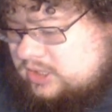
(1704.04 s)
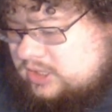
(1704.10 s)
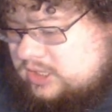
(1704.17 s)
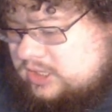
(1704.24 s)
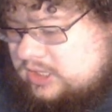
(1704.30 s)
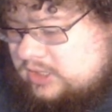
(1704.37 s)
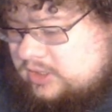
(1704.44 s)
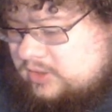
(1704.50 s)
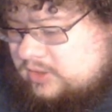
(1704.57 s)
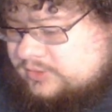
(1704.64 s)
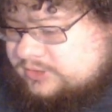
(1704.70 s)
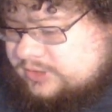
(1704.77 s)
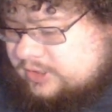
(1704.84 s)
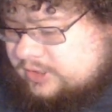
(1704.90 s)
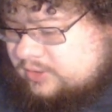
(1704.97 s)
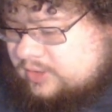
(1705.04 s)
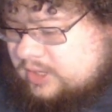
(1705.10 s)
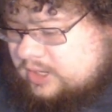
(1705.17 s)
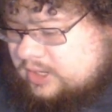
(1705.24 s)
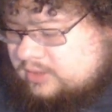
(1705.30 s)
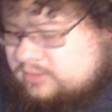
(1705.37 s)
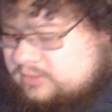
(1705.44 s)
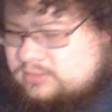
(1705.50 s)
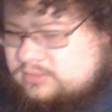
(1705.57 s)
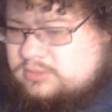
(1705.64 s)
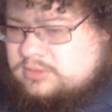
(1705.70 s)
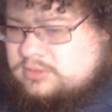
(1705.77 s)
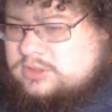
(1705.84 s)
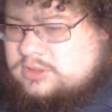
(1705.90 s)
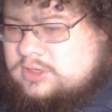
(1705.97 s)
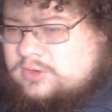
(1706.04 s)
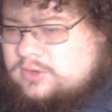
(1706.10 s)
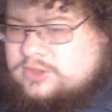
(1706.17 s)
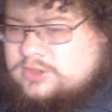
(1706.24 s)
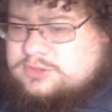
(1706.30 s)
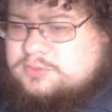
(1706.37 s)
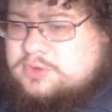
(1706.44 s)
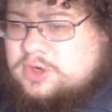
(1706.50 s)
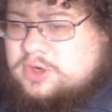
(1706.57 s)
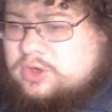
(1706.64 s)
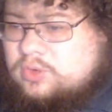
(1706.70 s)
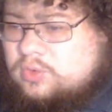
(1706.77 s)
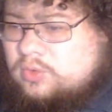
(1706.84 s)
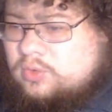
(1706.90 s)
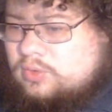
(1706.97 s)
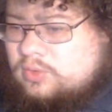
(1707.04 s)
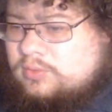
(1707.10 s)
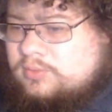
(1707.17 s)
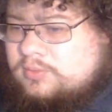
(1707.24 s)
And those are, those are pretty cool.